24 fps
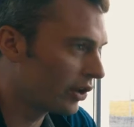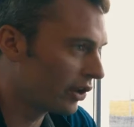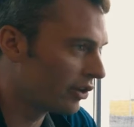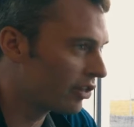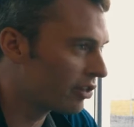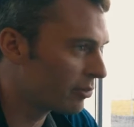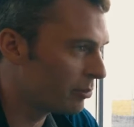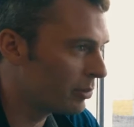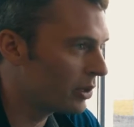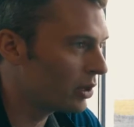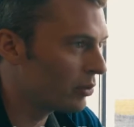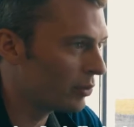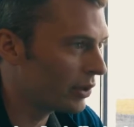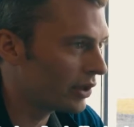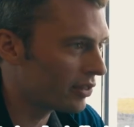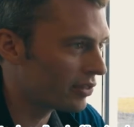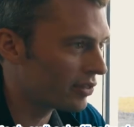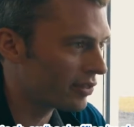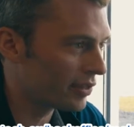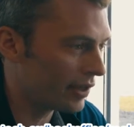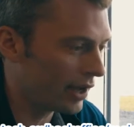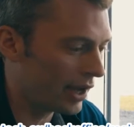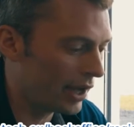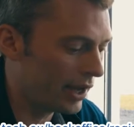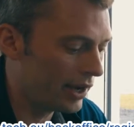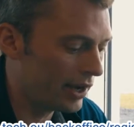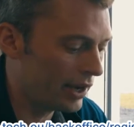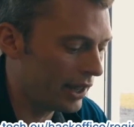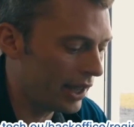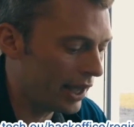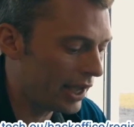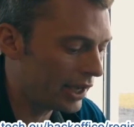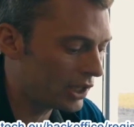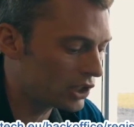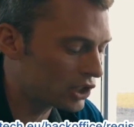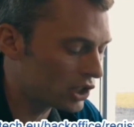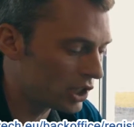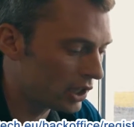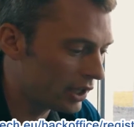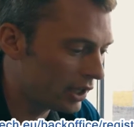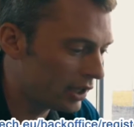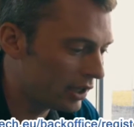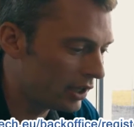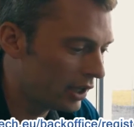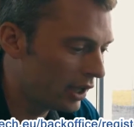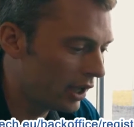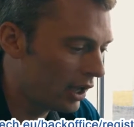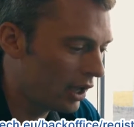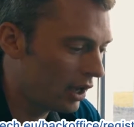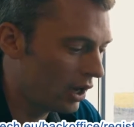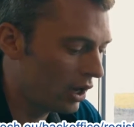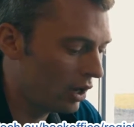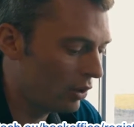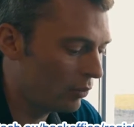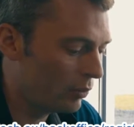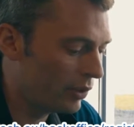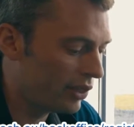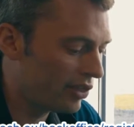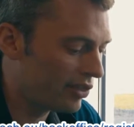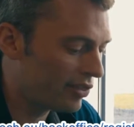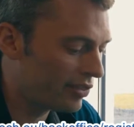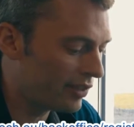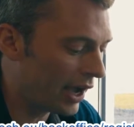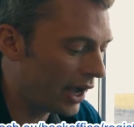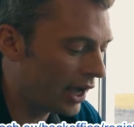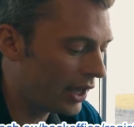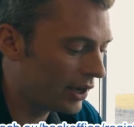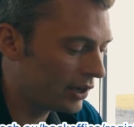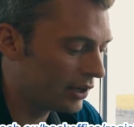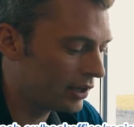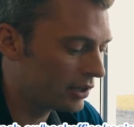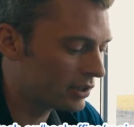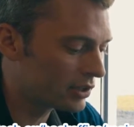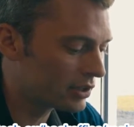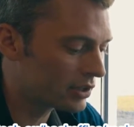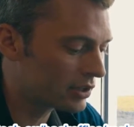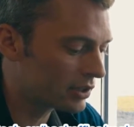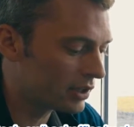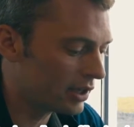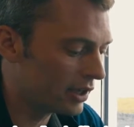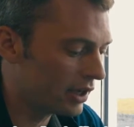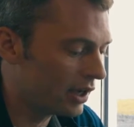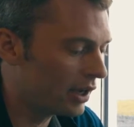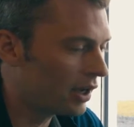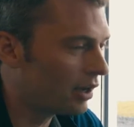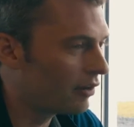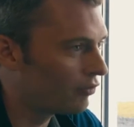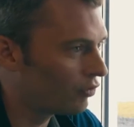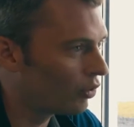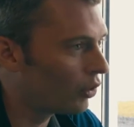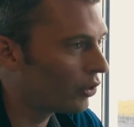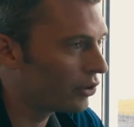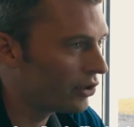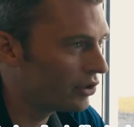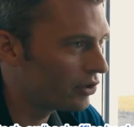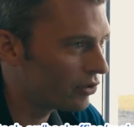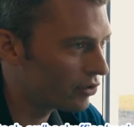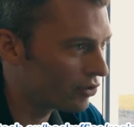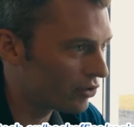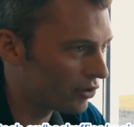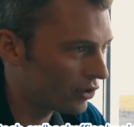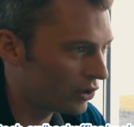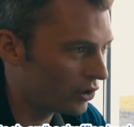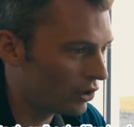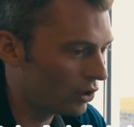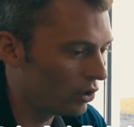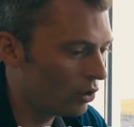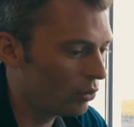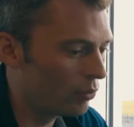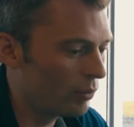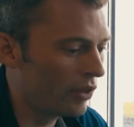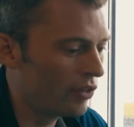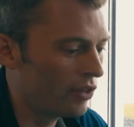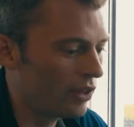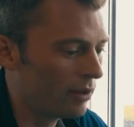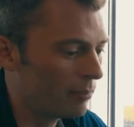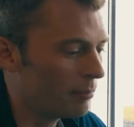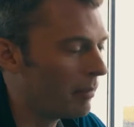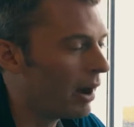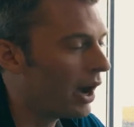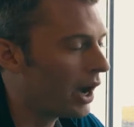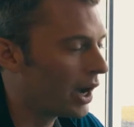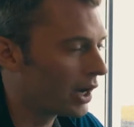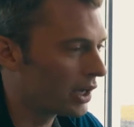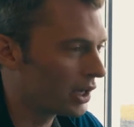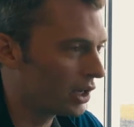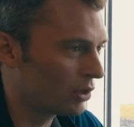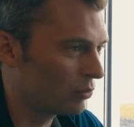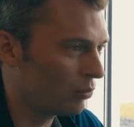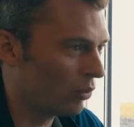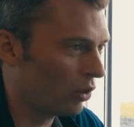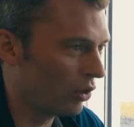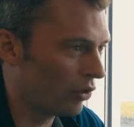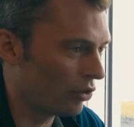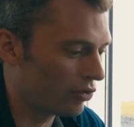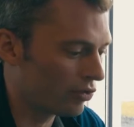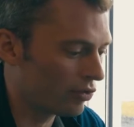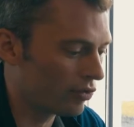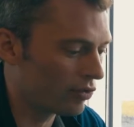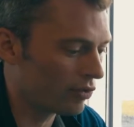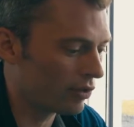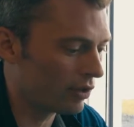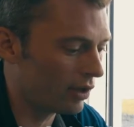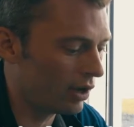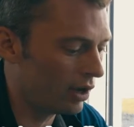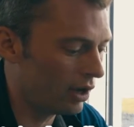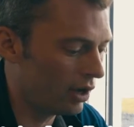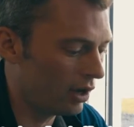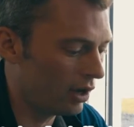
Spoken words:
experience, and actually we started 4 years ago when the market was